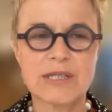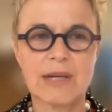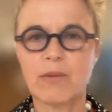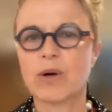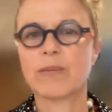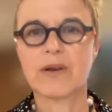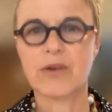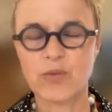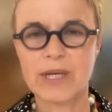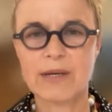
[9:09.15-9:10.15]
anymore
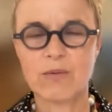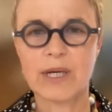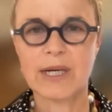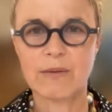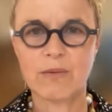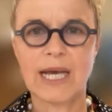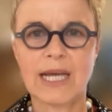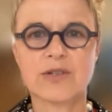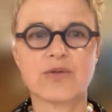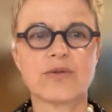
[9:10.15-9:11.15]
because we
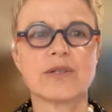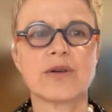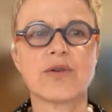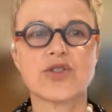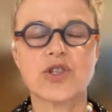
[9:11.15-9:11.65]
had to,